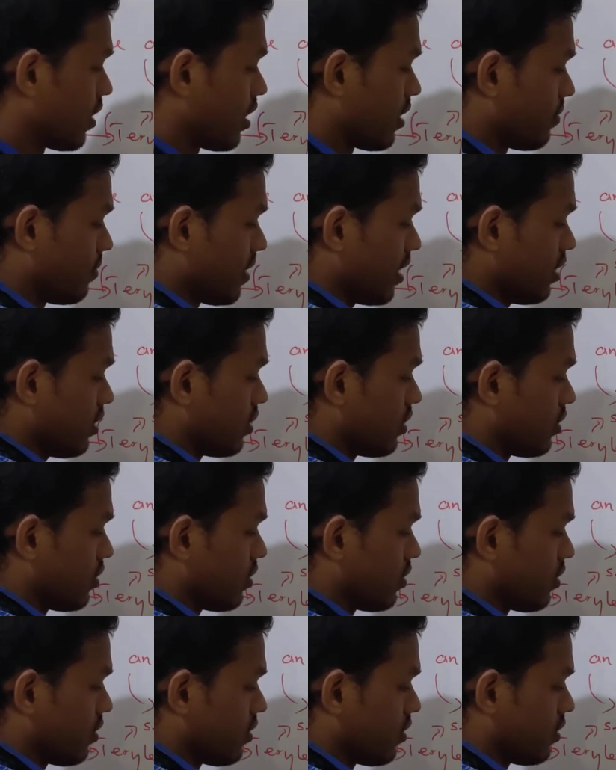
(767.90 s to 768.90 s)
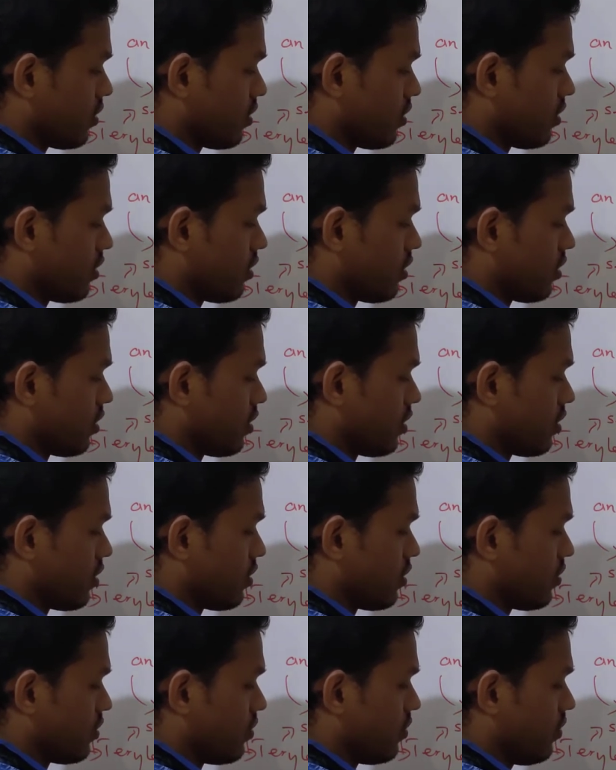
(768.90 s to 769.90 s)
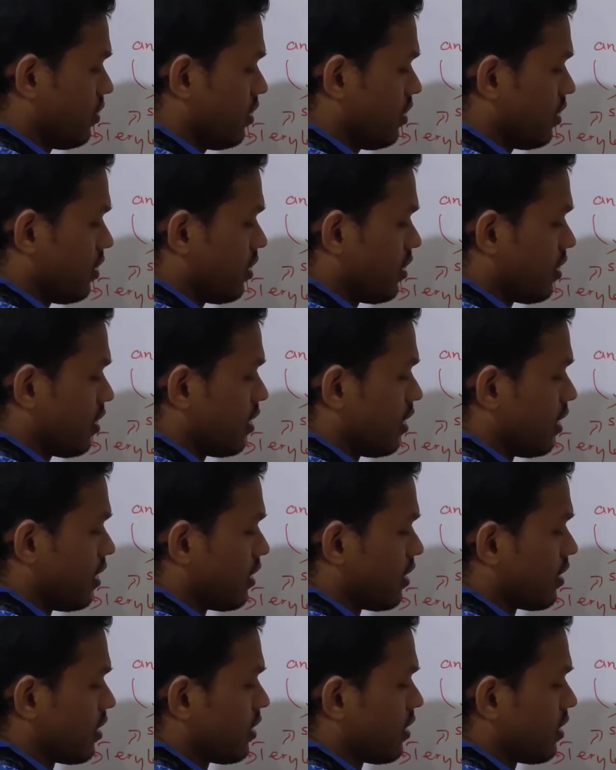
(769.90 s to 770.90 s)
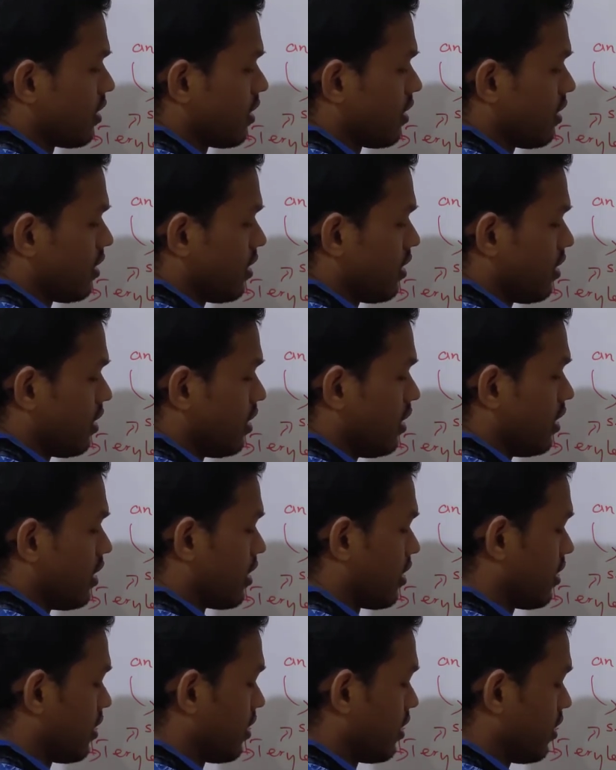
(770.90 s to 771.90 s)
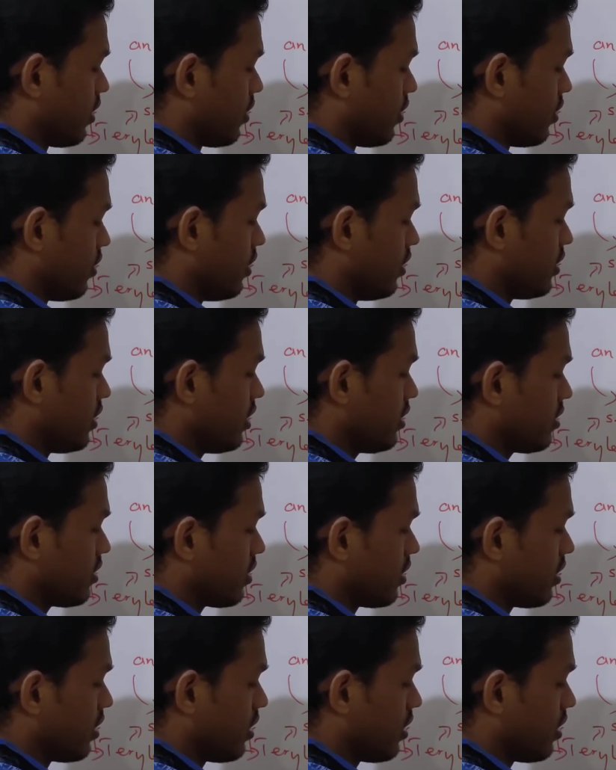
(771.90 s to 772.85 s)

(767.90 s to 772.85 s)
can make suit here. This is